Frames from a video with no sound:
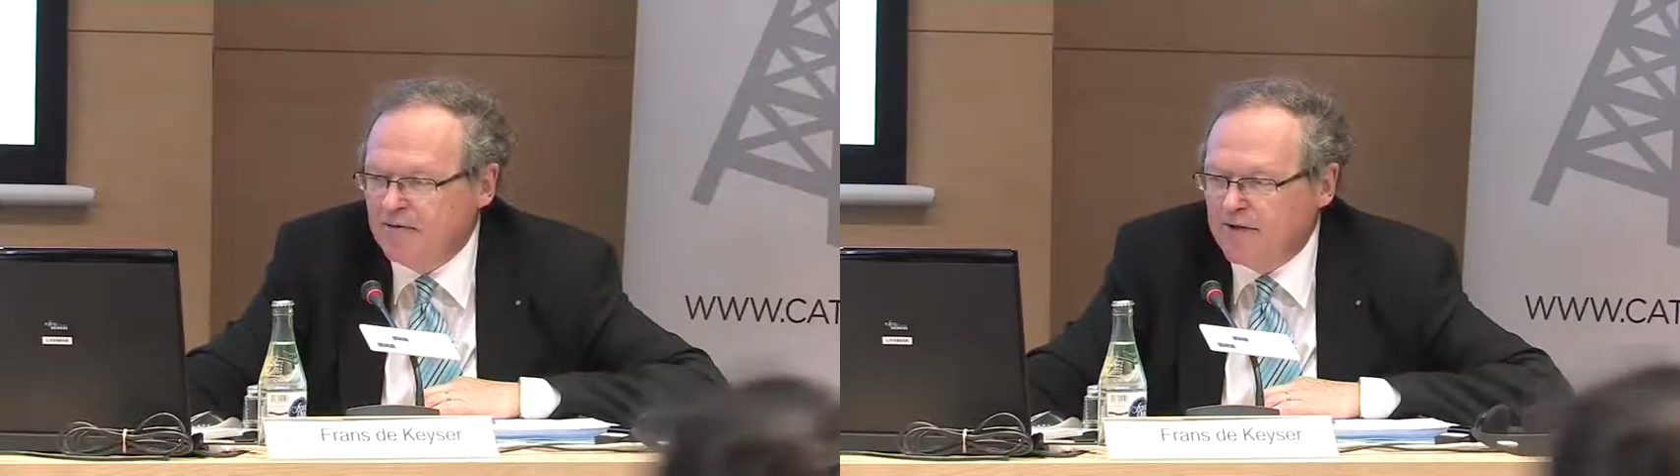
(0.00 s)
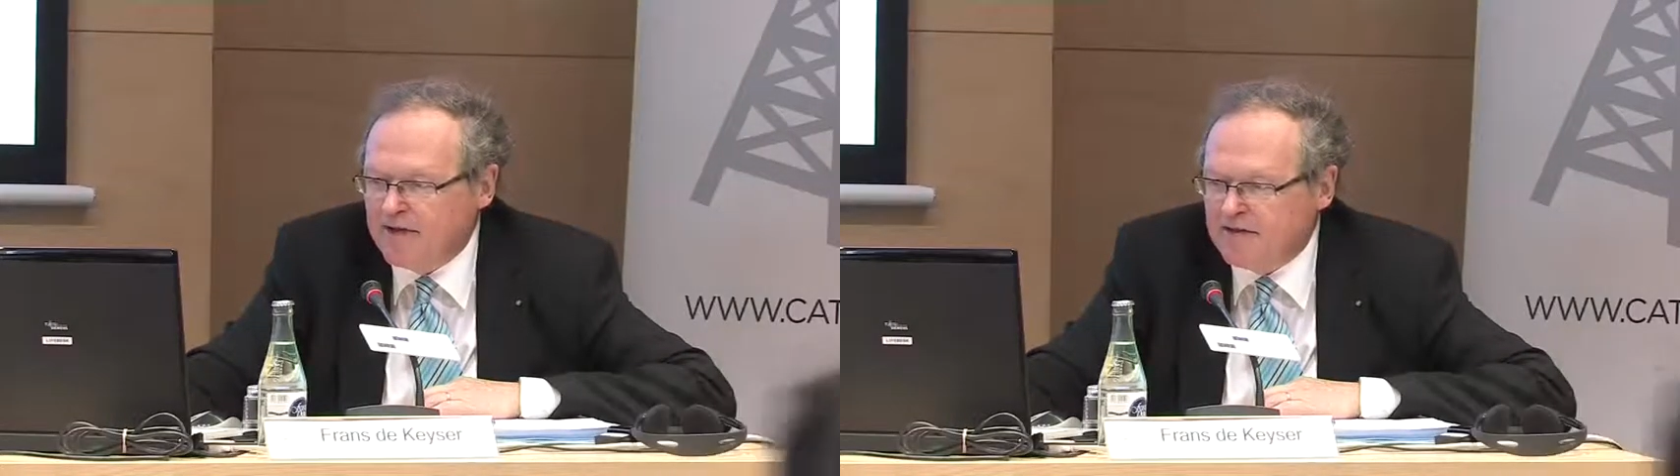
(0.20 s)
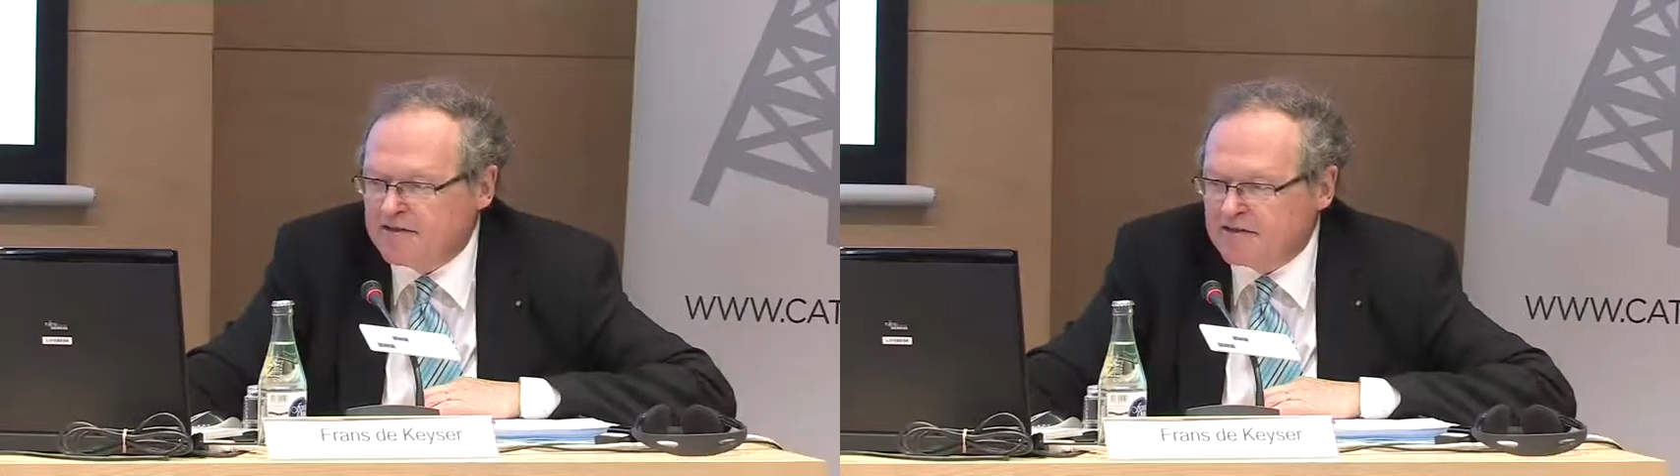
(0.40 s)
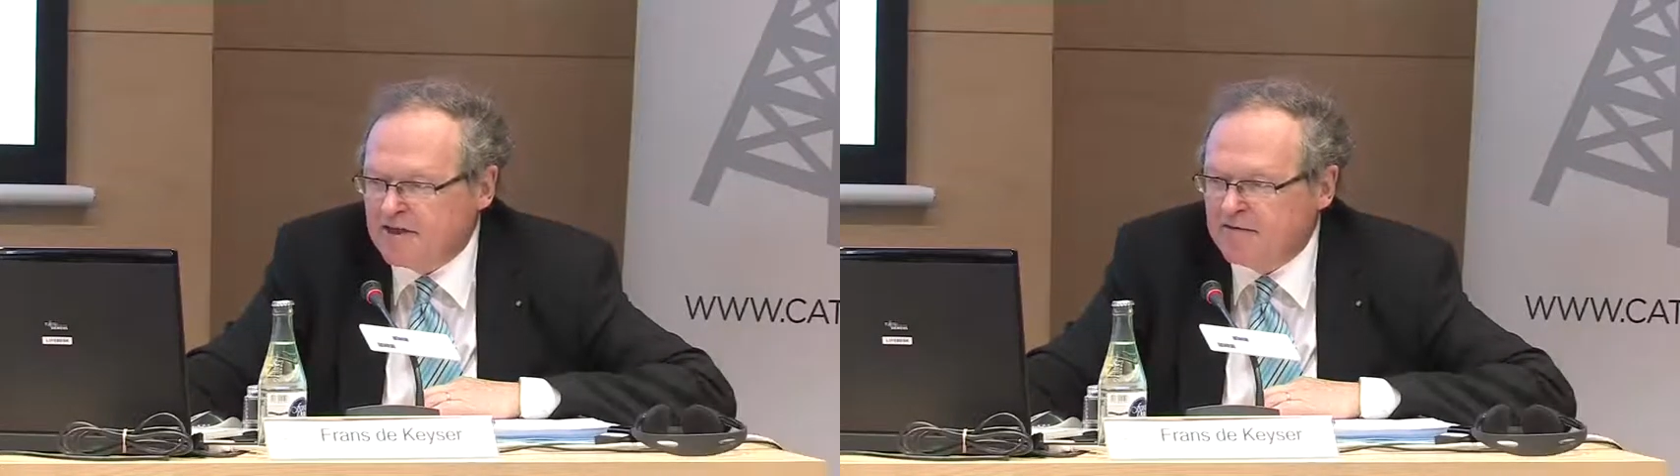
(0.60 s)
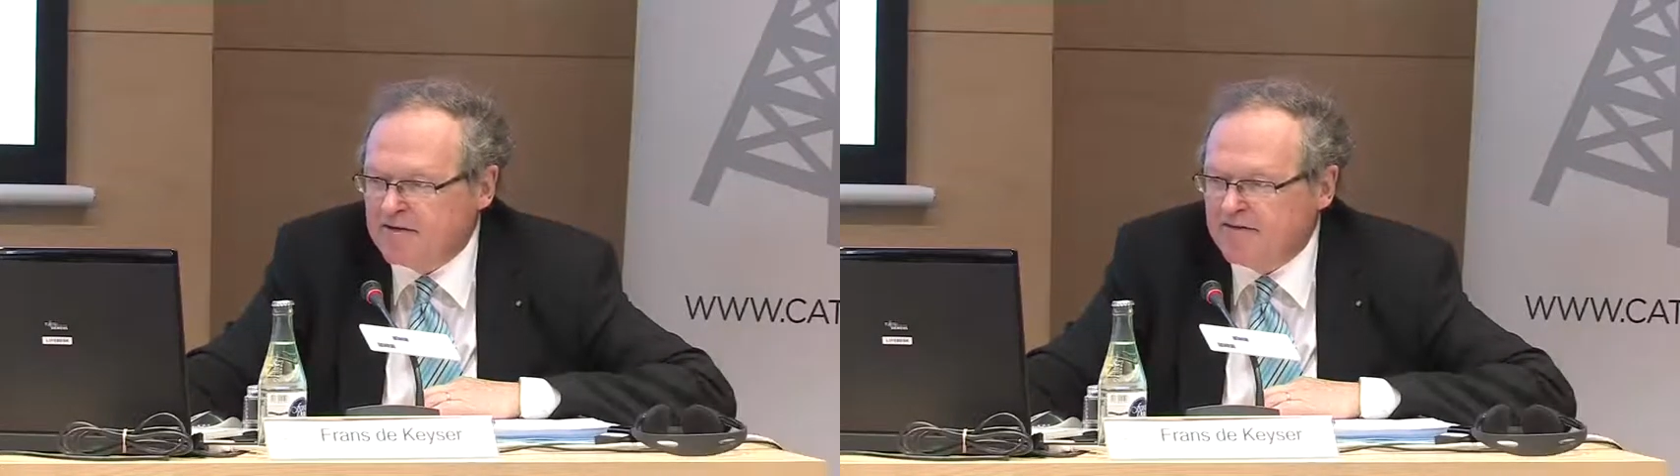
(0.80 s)
We need a
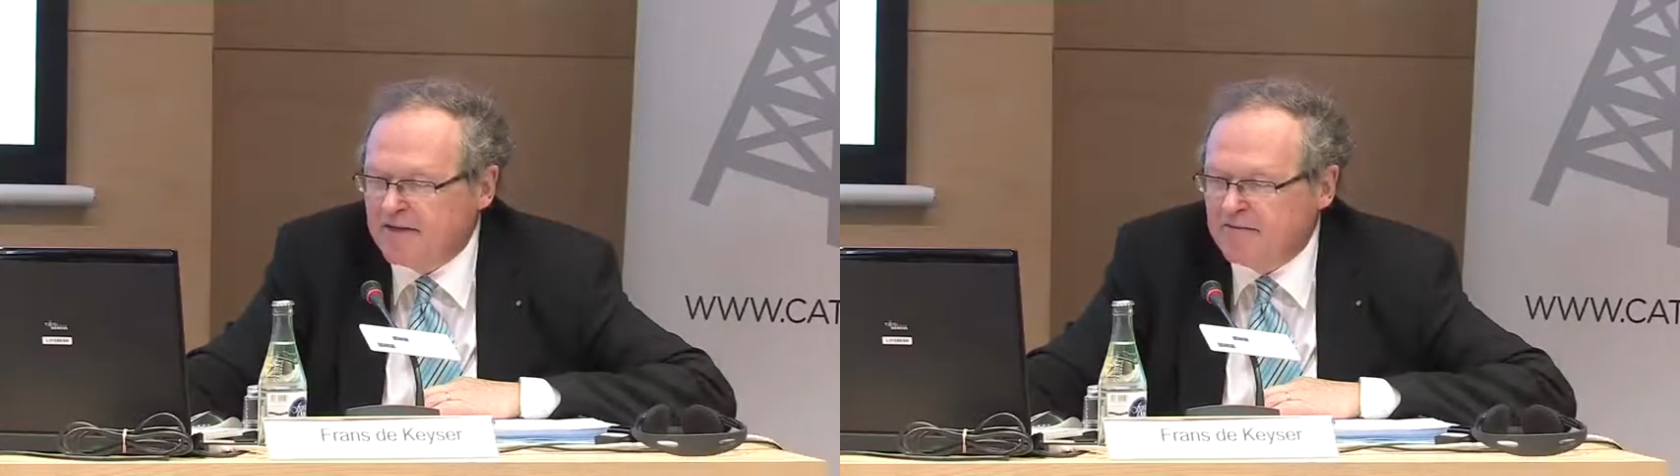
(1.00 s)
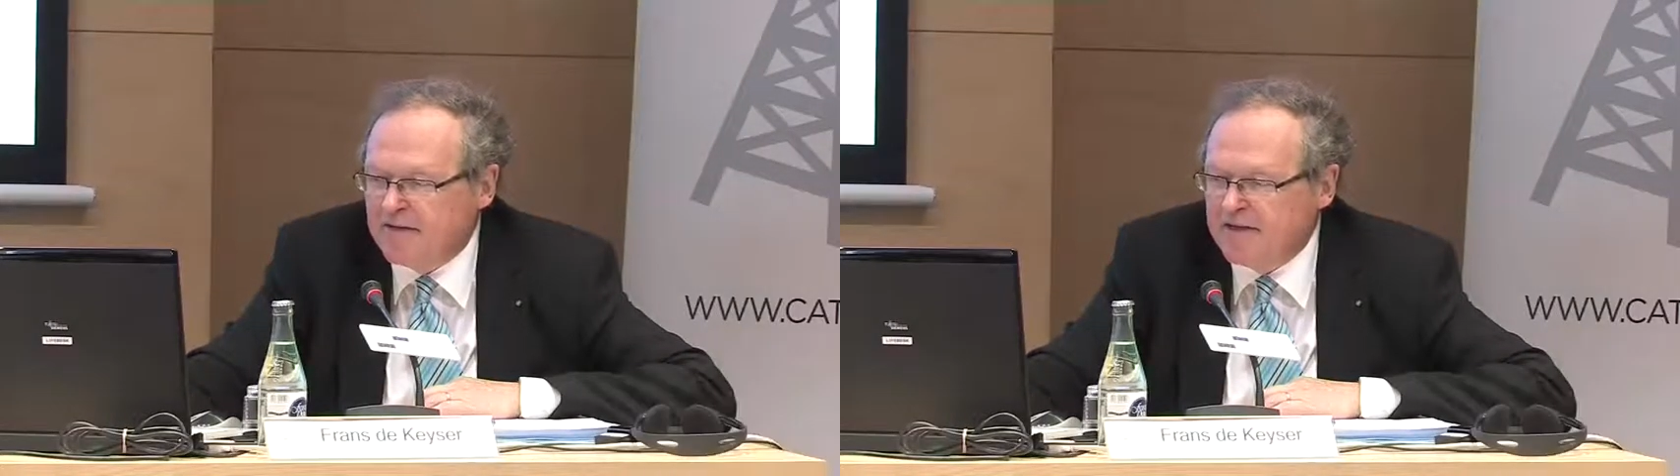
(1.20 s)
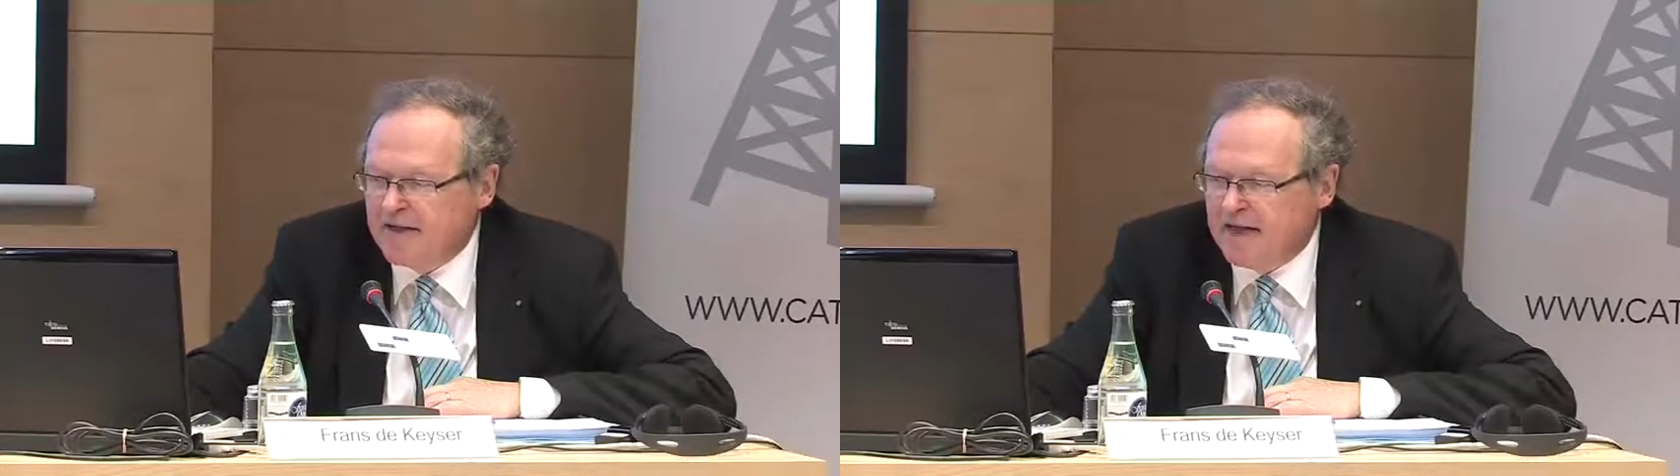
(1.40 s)
sustainable development